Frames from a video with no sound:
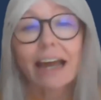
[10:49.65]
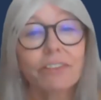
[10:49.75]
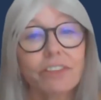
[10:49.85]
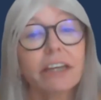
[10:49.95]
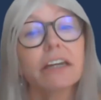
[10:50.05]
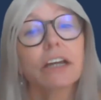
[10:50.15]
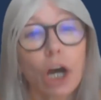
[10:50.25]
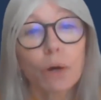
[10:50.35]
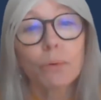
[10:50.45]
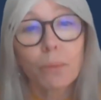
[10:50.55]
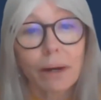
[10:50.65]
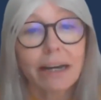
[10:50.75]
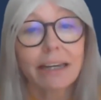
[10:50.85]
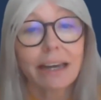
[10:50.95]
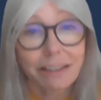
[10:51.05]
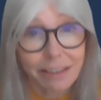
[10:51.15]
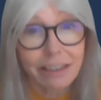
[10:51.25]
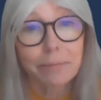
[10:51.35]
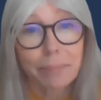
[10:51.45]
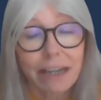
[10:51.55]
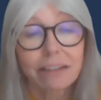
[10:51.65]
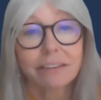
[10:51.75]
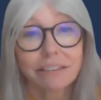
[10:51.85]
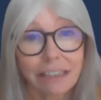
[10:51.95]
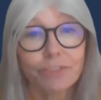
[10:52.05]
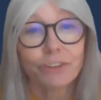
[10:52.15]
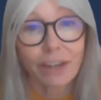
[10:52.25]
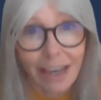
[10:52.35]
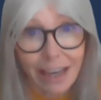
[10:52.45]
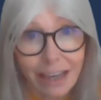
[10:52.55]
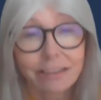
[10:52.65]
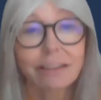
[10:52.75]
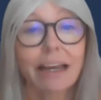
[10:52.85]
And then go away and think about it if you can,